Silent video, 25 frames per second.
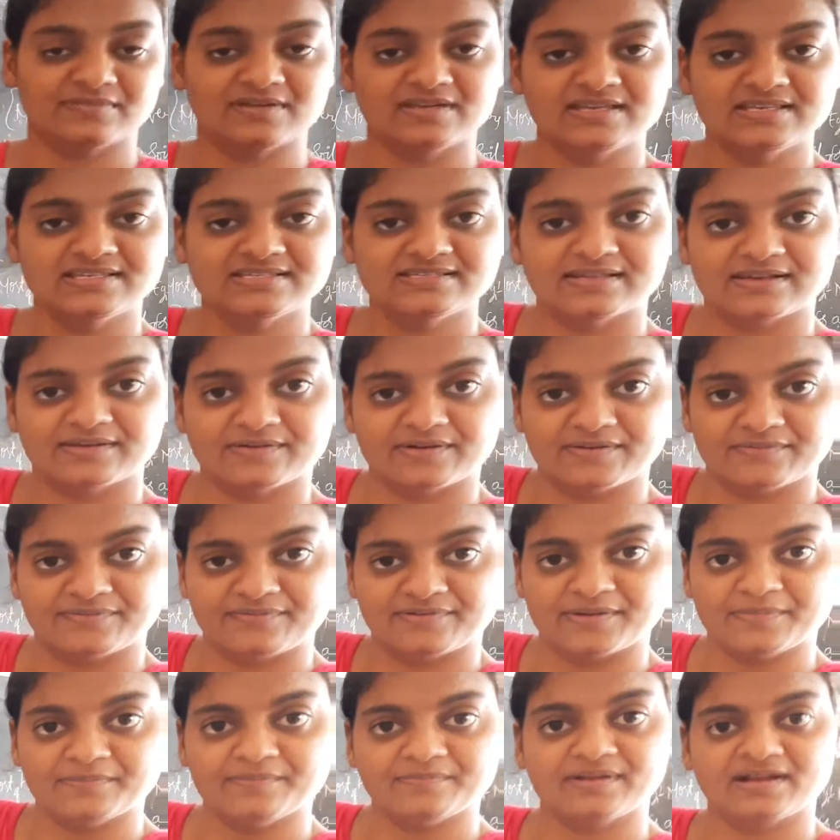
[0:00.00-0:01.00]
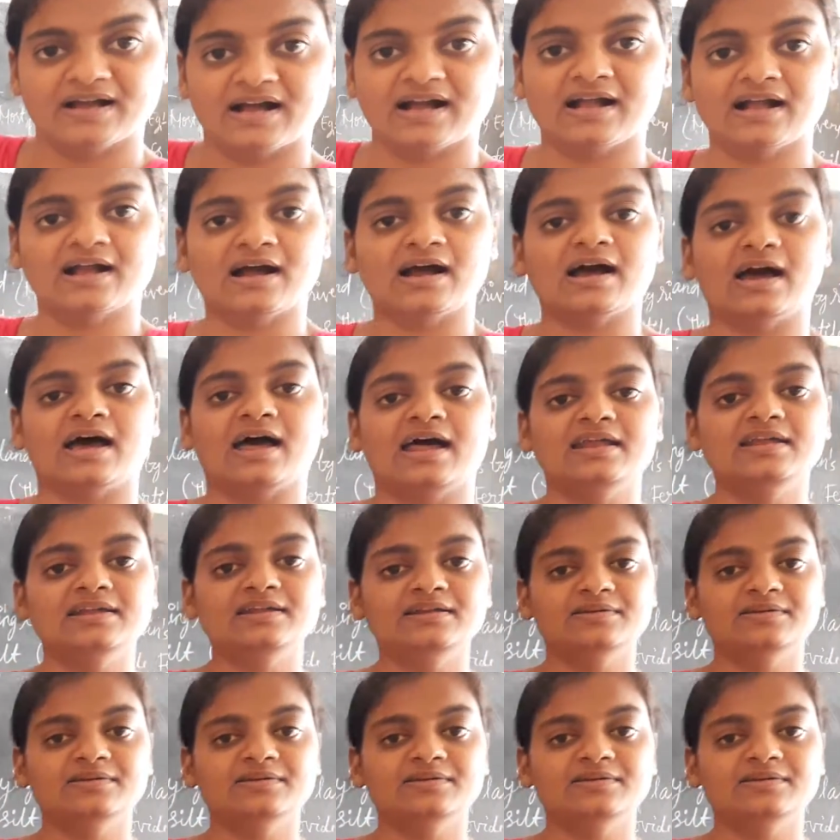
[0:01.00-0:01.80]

is from Ganga and